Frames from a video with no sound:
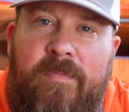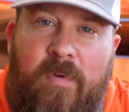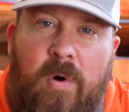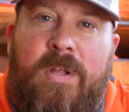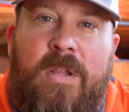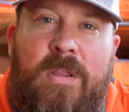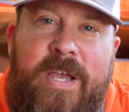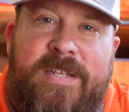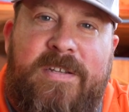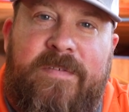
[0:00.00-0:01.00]
4th on the
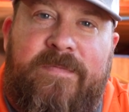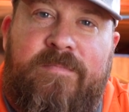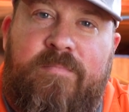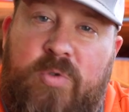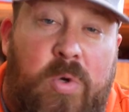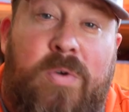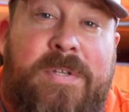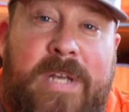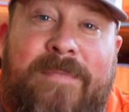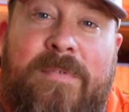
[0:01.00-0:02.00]
list of tools
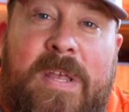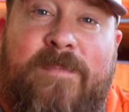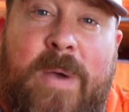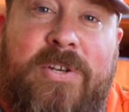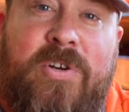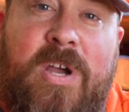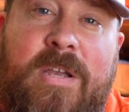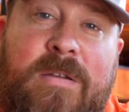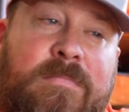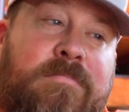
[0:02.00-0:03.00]
that never leave my
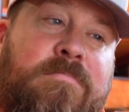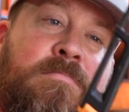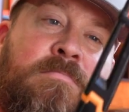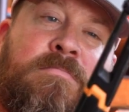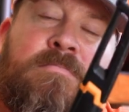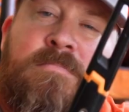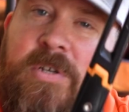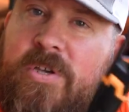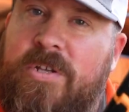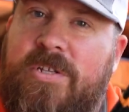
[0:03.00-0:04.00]
truck,
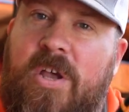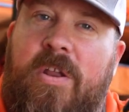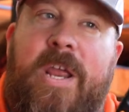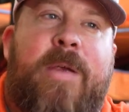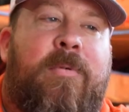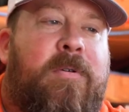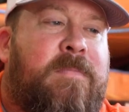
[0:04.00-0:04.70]
good solid hammer.